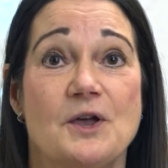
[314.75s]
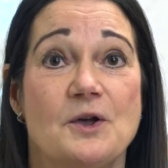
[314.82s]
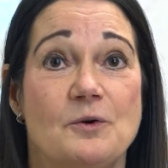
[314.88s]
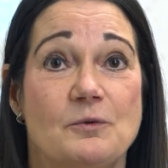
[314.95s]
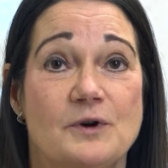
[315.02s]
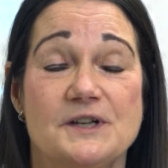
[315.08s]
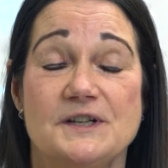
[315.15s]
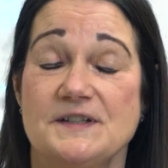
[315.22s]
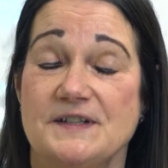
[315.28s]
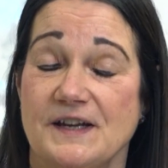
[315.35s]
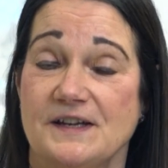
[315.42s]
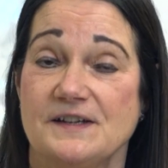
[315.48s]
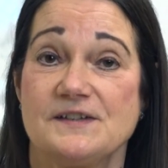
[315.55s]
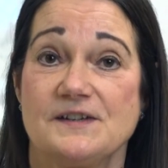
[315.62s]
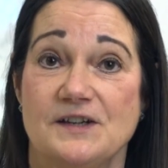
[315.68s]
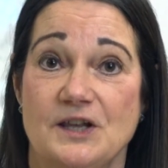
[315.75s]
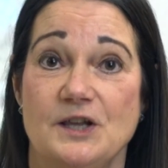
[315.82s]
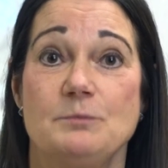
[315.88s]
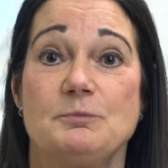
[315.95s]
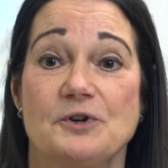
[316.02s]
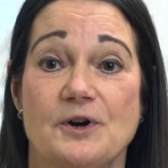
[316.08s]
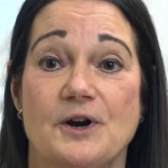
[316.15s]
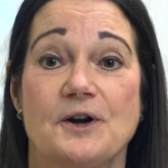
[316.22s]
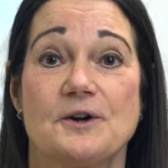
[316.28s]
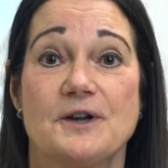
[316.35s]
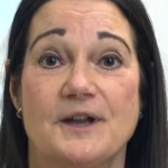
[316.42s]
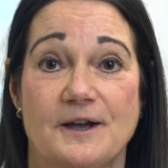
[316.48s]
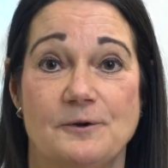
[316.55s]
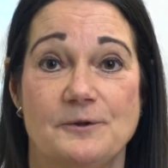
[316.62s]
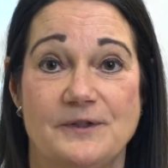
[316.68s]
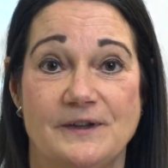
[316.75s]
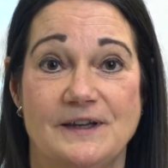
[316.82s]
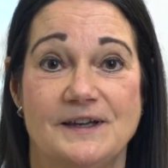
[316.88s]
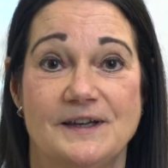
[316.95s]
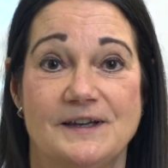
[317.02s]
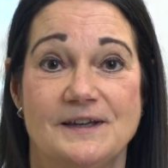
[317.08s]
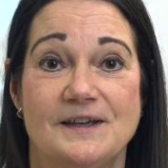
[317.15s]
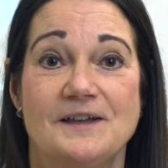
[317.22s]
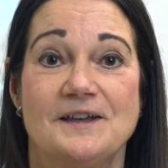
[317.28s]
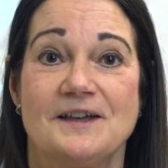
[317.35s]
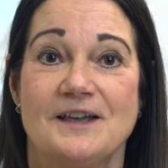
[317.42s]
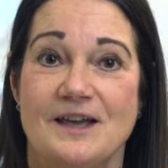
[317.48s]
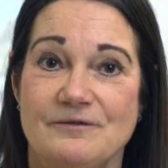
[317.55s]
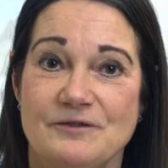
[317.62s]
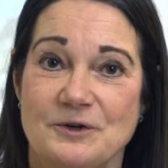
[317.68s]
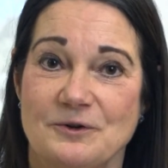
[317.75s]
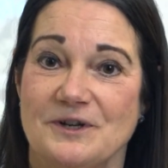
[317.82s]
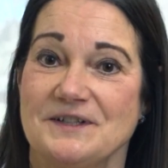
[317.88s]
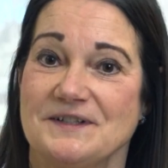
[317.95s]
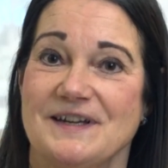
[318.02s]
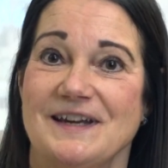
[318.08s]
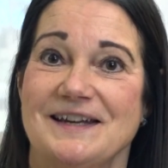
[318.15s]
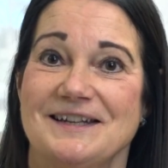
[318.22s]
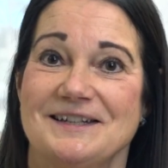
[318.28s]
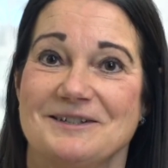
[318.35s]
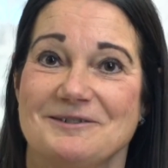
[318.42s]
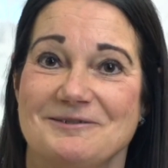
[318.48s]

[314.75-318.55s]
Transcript: what it takes to keep your heart healthy. Have a great day.